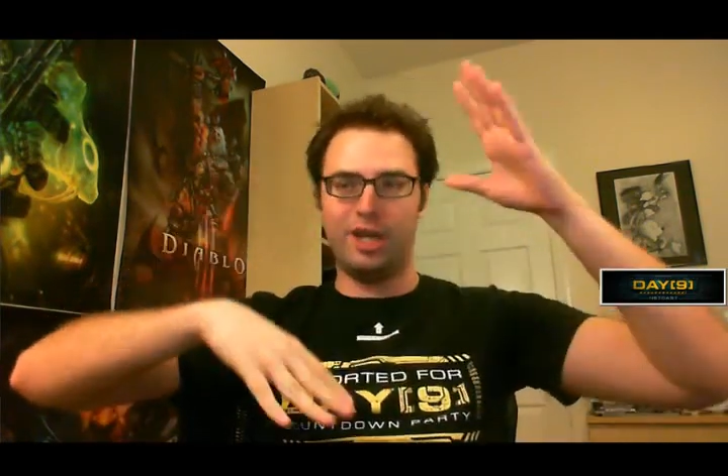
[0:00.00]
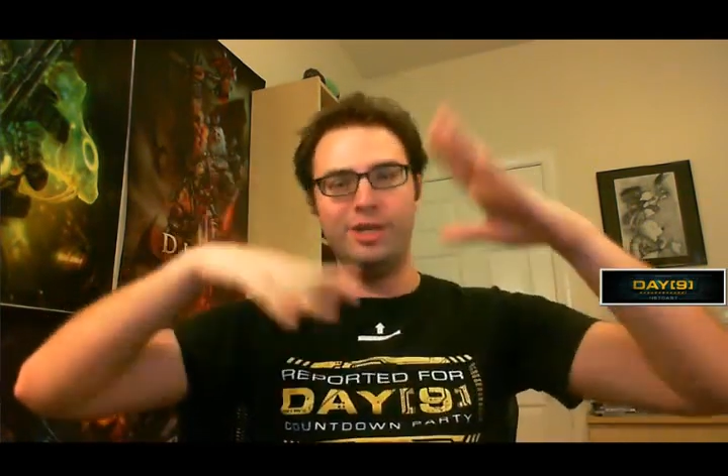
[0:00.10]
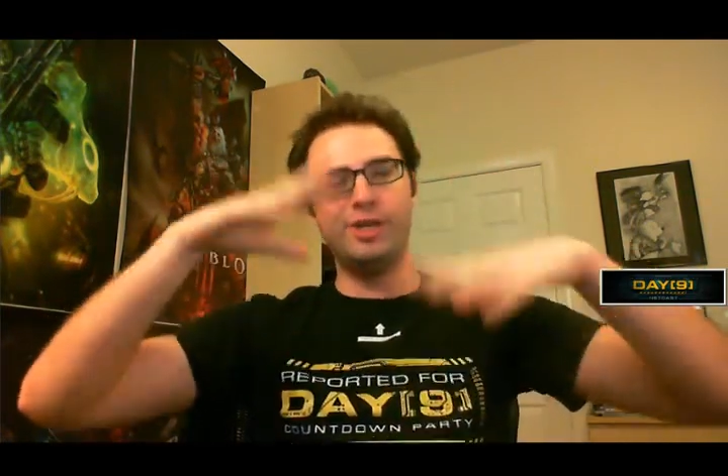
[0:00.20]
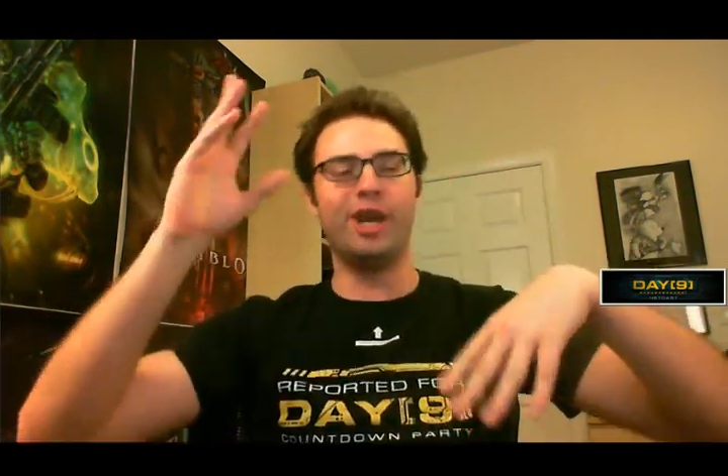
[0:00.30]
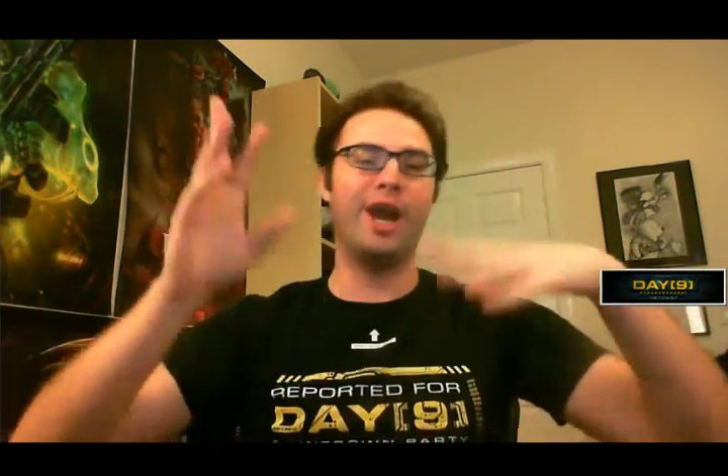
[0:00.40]

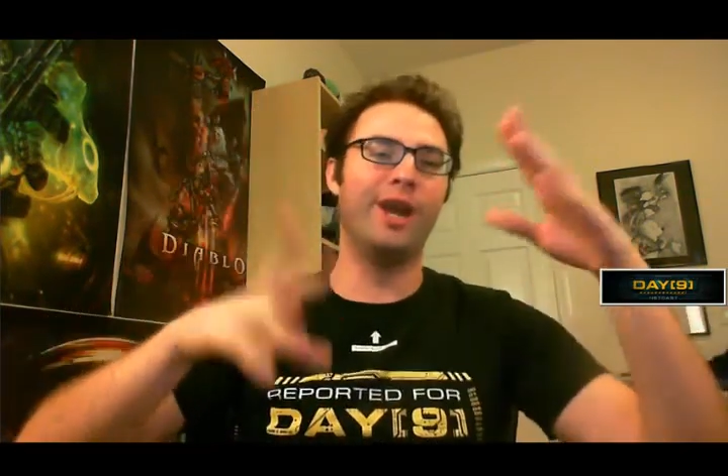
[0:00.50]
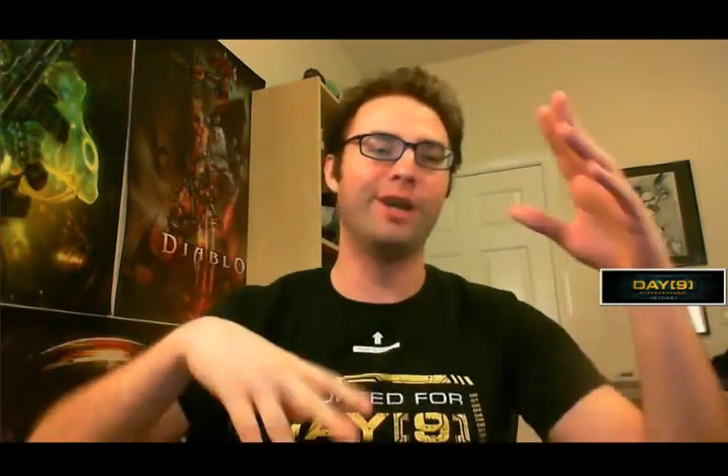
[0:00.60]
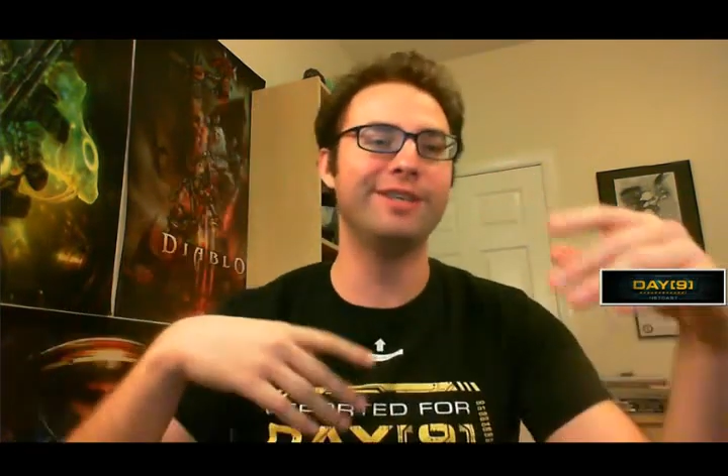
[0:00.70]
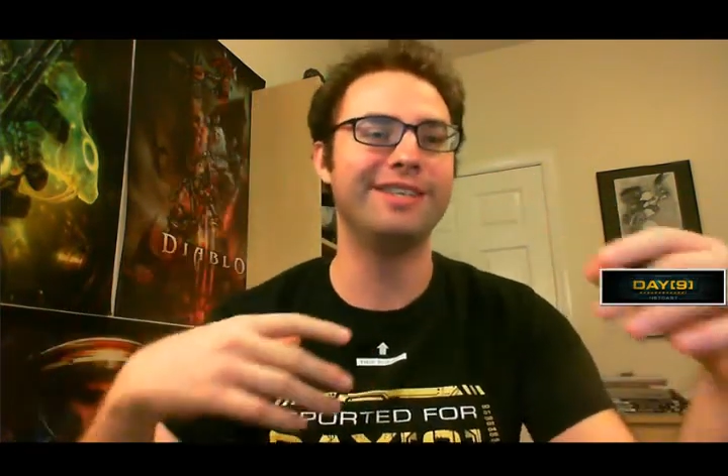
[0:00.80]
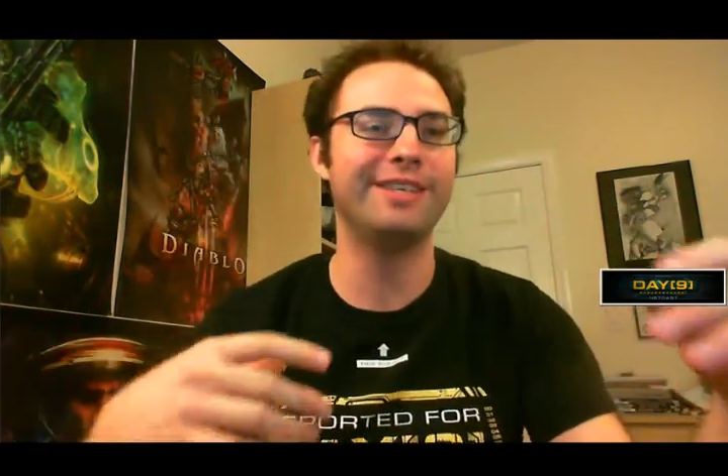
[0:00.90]
changing
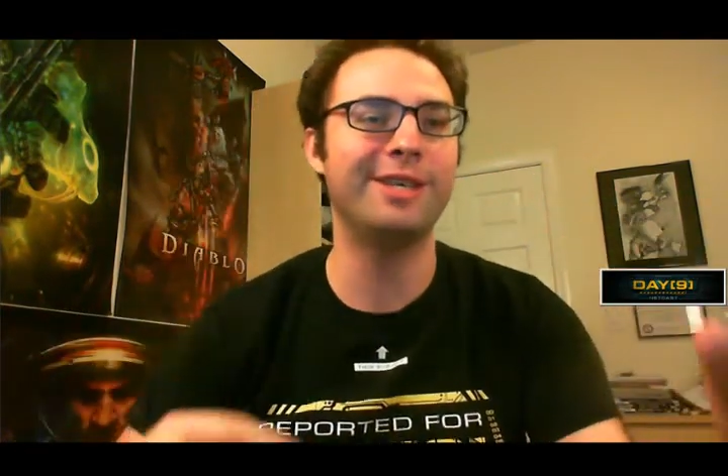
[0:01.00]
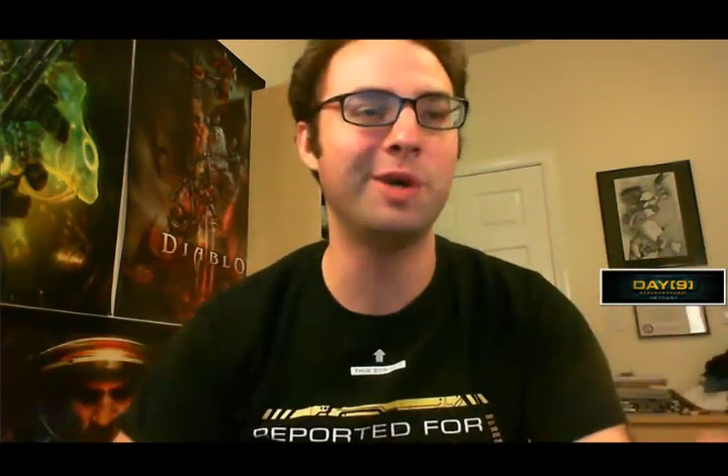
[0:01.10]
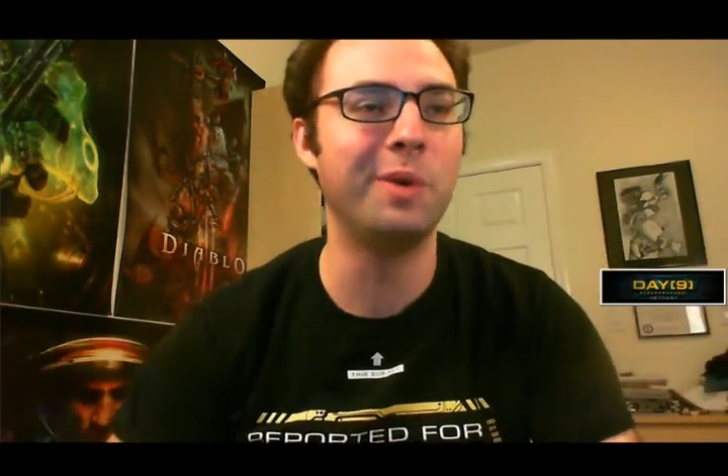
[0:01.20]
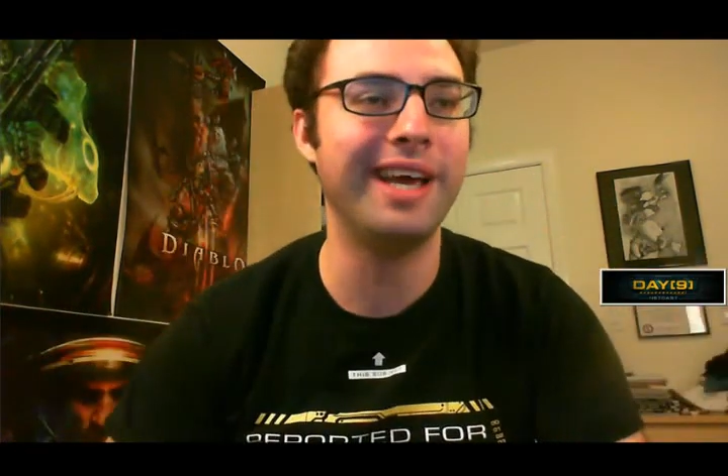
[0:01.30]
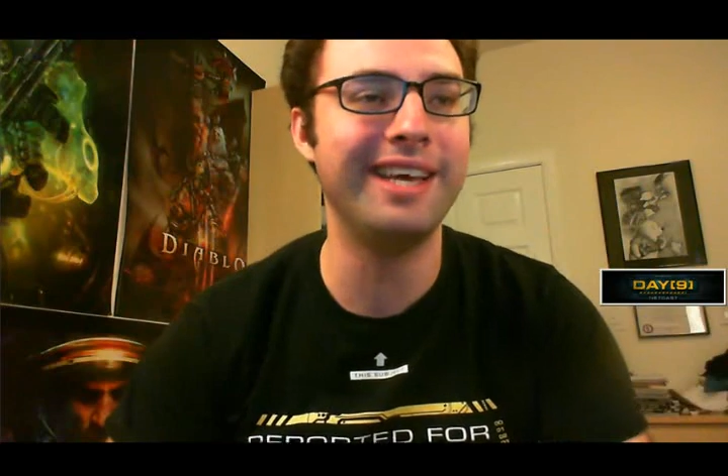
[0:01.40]
colors and it's
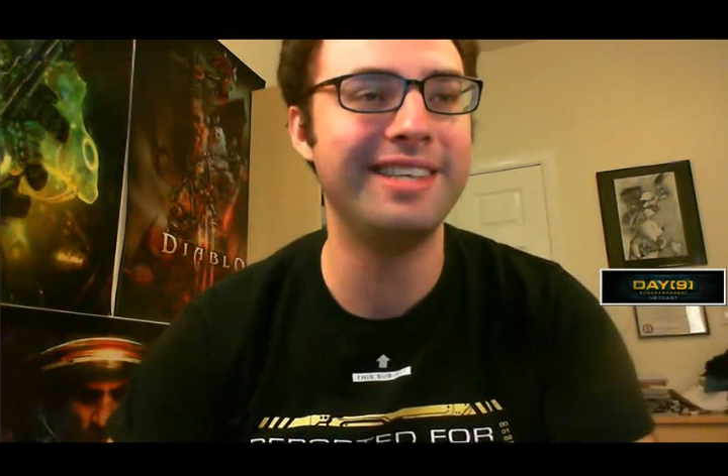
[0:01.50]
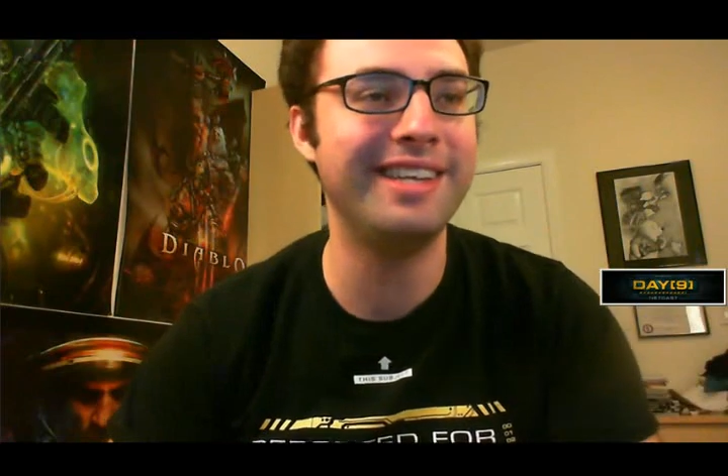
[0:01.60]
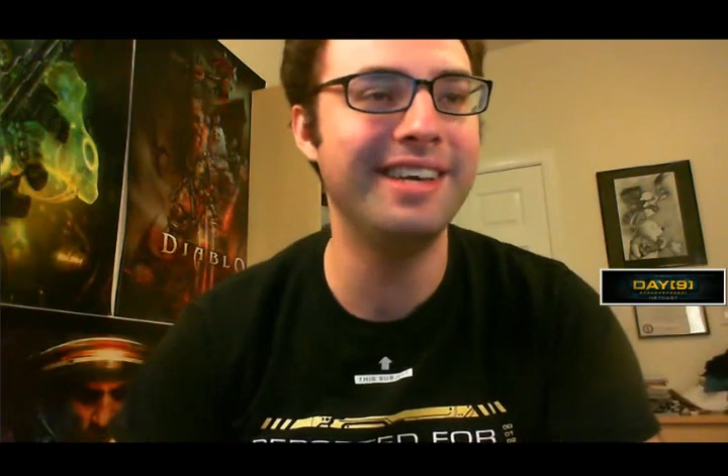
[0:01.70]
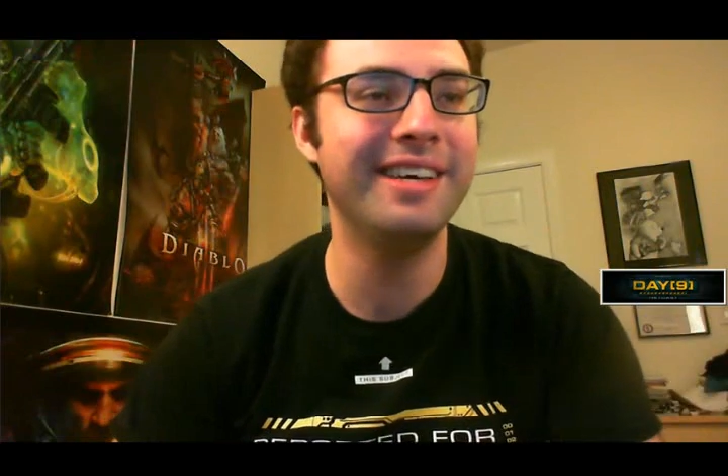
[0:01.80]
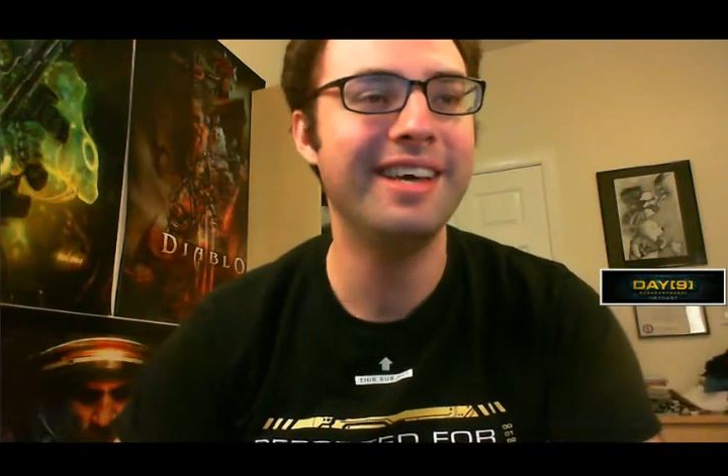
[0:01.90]
so
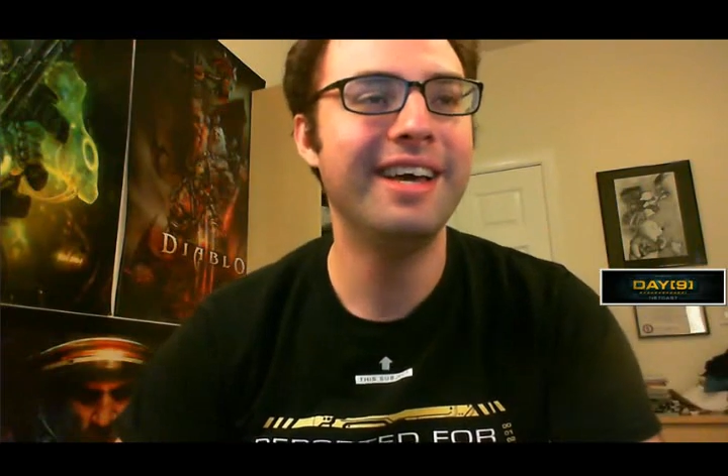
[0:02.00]
tasty.